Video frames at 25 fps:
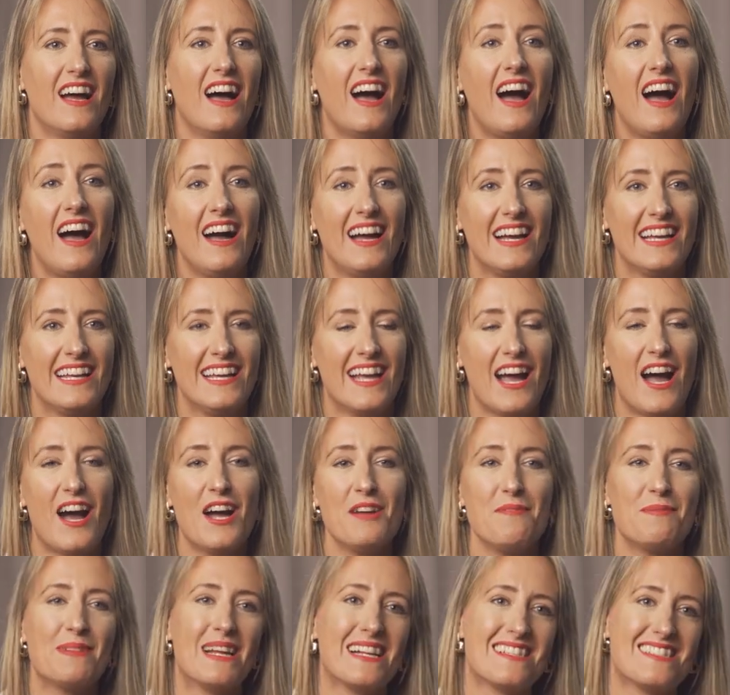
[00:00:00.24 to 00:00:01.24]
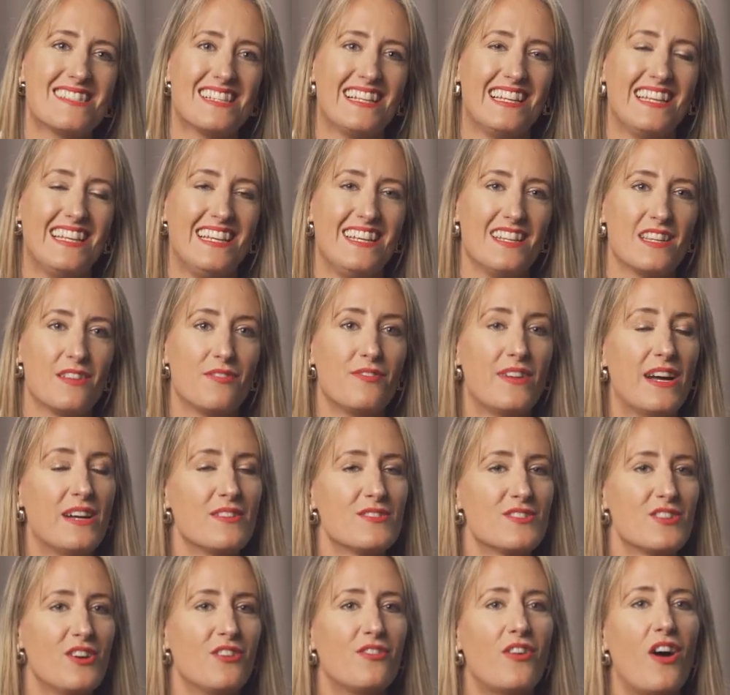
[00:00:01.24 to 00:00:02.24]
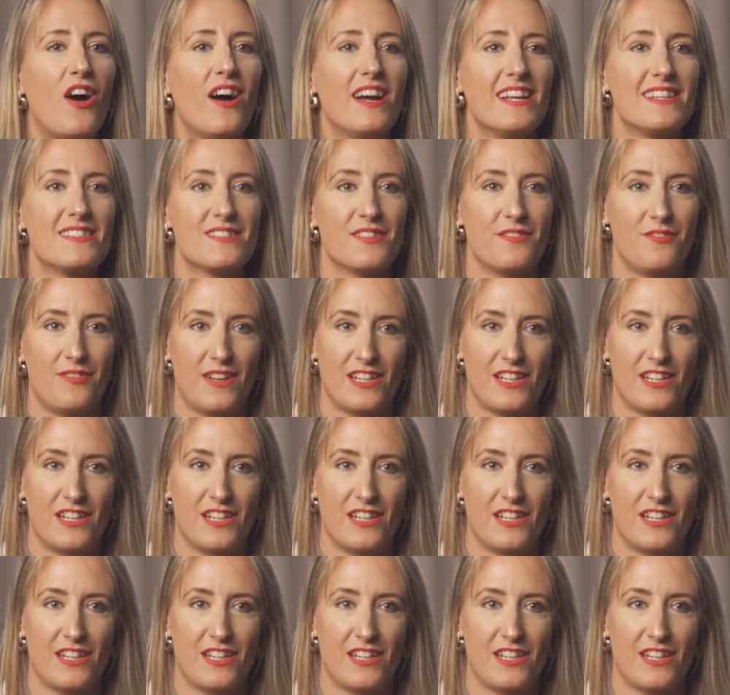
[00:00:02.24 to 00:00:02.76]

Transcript: Hi, I'm Natalie, the founder of Heights of